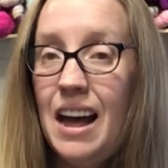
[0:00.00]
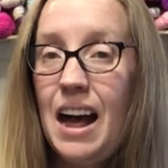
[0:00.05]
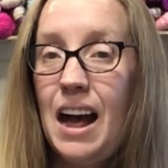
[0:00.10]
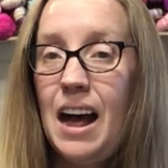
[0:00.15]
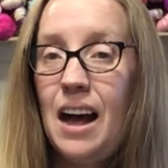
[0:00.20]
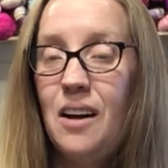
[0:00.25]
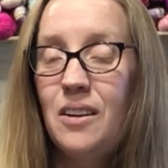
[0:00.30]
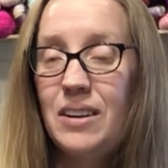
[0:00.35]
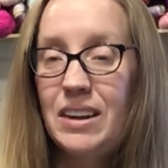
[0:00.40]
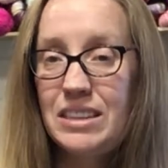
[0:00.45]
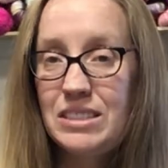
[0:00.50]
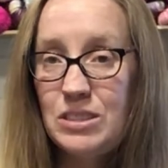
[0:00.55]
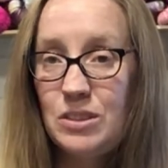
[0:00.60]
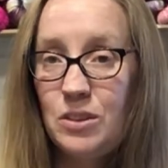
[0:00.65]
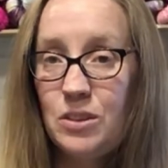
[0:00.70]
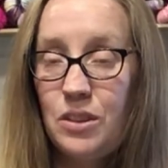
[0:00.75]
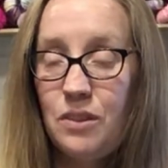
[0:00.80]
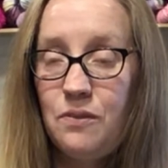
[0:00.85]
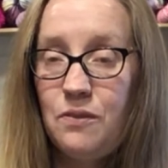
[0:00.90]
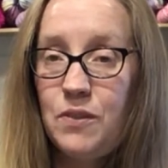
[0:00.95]
Okay, so
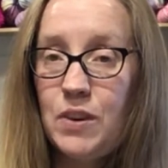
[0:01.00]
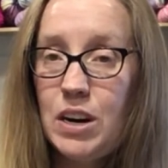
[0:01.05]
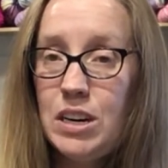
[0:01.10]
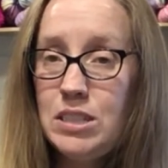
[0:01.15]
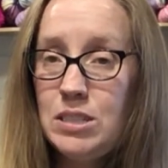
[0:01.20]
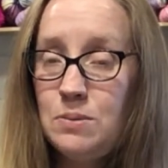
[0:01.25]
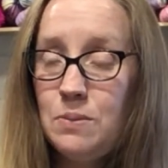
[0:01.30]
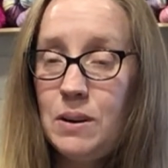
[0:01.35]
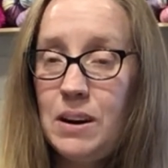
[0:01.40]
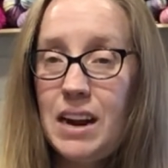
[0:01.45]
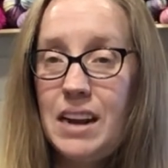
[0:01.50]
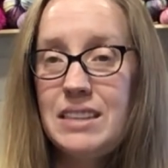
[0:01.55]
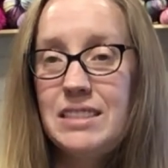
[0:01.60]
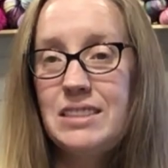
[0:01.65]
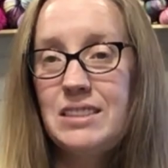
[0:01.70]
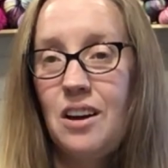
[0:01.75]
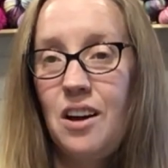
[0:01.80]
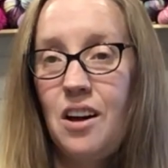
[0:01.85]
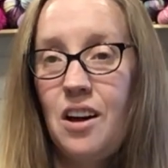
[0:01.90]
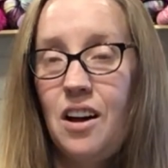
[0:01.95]
the first one I
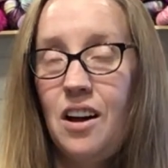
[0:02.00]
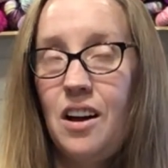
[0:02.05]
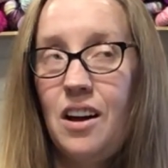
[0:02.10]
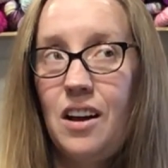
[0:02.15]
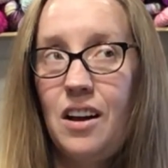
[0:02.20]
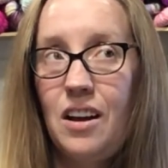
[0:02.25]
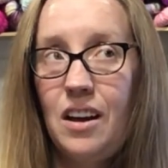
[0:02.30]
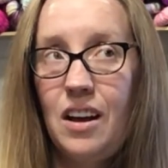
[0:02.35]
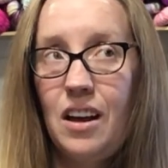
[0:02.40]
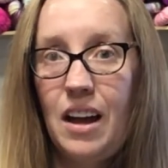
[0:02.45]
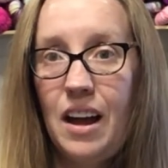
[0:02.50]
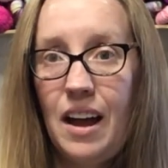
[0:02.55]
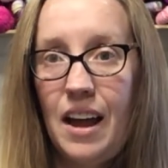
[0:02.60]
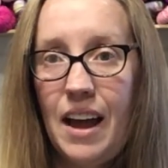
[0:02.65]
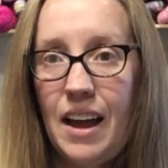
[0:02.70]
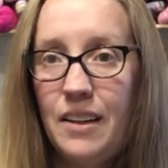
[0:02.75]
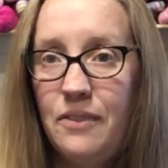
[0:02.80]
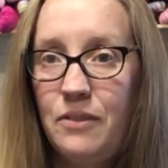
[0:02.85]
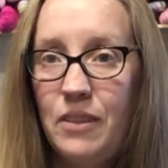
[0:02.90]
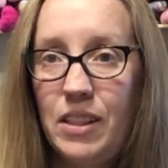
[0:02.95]
saw,
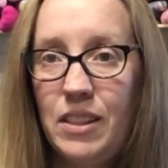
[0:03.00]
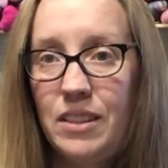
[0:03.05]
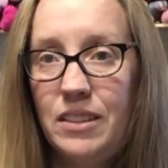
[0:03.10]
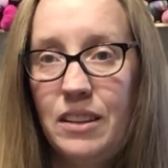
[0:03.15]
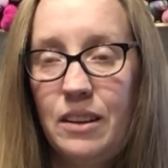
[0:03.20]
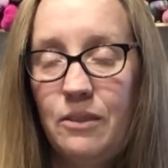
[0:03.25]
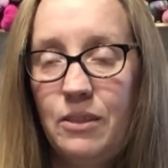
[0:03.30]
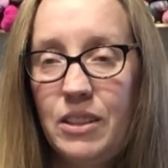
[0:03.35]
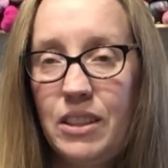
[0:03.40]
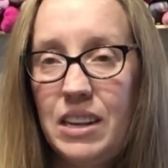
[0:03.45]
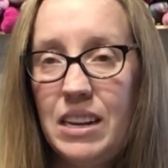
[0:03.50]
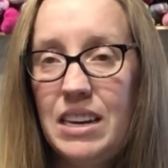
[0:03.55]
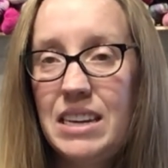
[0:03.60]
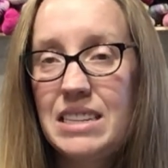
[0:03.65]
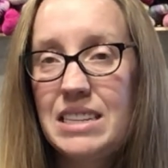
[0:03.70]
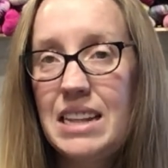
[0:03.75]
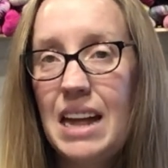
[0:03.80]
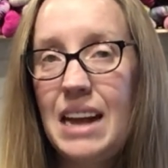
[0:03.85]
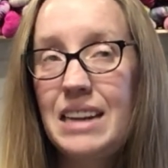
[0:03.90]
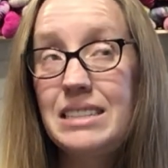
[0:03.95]
I fell in love with. It is
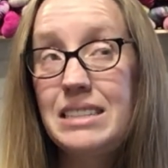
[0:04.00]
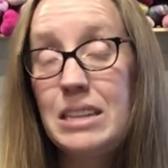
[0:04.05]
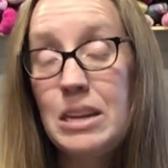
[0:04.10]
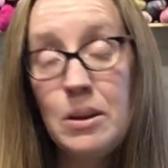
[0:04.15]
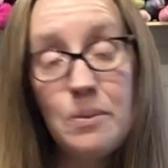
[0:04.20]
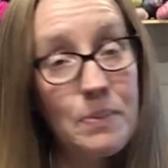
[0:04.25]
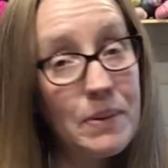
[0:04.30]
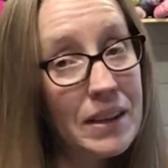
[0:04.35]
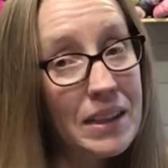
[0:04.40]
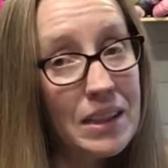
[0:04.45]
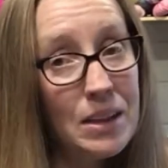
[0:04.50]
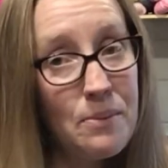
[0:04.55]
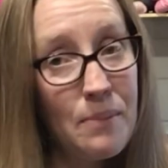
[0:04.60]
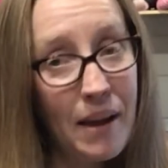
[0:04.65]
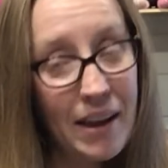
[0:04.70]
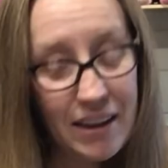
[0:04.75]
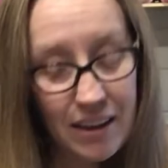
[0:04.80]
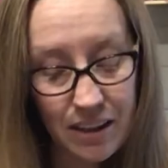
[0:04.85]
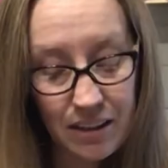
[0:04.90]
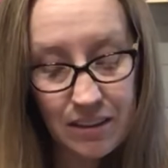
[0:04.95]
not typically my
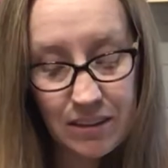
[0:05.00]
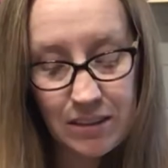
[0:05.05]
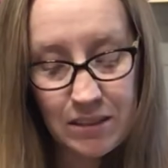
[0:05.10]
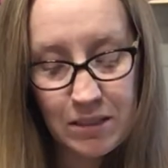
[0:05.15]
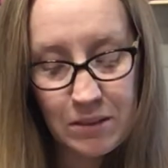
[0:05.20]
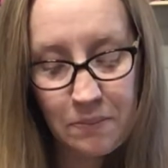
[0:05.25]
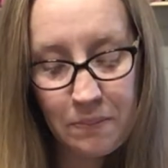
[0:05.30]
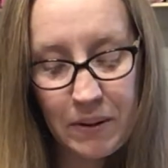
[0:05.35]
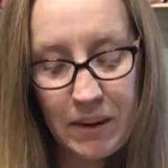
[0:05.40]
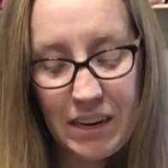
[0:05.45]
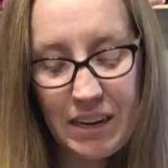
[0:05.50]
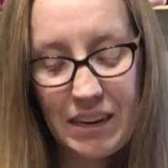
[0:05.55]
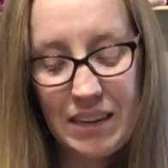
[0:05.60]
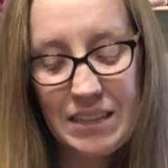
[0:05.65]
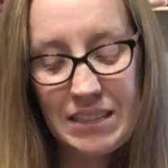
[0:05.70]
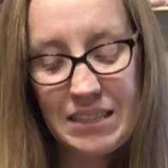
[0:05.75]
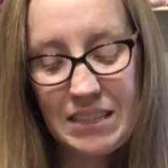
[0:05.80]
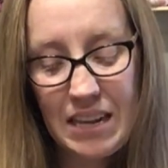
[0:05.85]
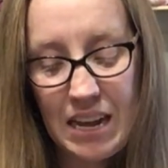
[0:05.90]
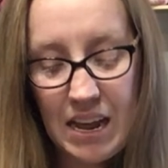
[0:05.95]
colors, but it
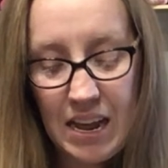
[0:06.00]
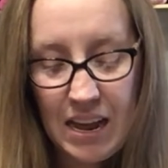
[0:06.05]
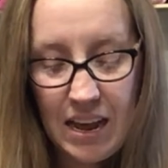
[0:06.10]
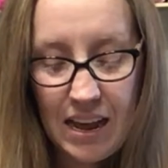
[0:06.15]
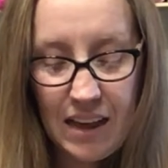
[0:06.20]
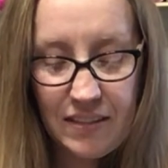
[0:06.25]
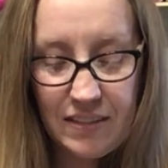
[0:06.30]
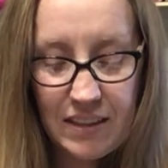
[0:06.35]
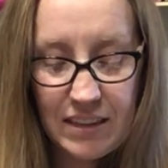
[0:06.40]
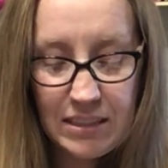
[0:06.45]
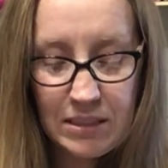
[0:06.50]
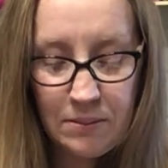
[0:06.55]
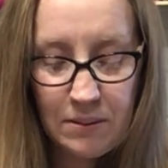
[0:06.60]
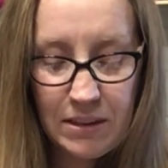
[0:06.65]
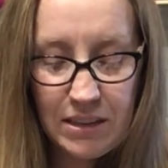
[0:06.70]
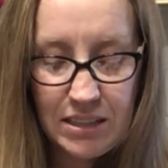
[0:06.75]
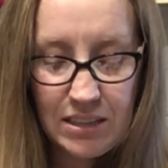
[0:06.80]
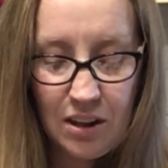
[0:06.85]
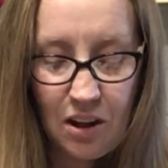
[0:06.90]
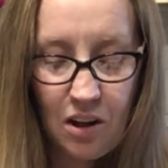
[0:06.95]
is. And this one
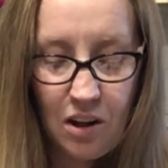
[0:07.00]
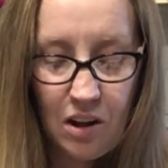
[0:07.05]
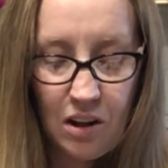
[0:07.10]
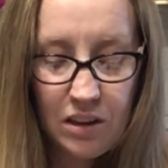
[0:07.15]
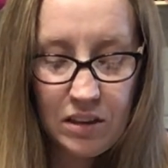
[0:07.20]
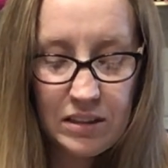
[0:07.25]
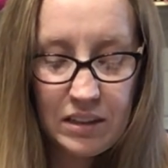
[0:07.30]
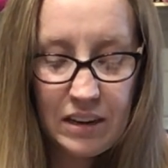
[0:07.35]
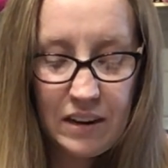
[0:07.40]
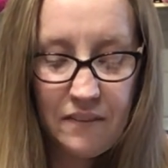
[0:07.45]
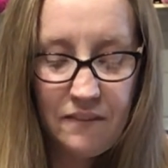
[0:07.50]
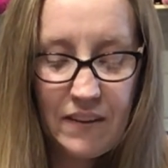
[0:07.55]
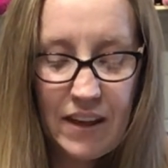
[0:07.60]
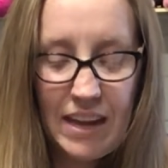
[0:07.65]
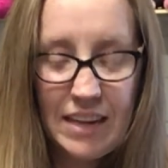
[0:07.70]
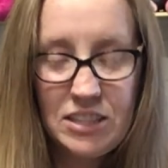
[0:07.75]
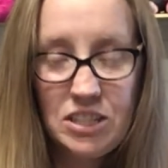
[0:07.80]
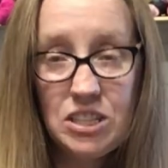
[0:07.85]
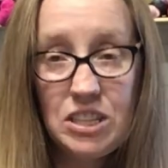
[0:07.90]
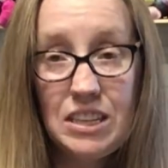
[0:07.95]
is called
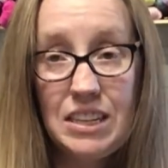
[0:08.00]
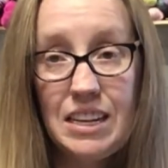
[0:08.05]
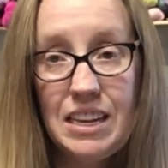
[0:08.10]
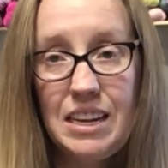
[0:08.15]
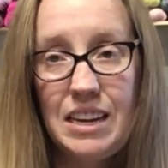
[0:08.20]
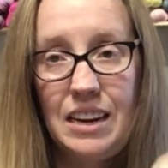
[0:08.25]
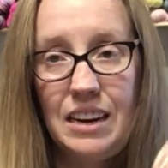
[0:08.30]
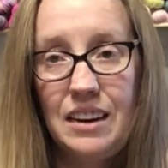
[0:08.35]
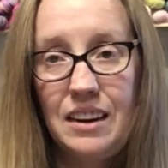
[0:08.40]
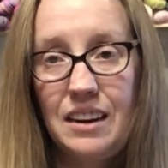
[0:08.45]
Evangeline.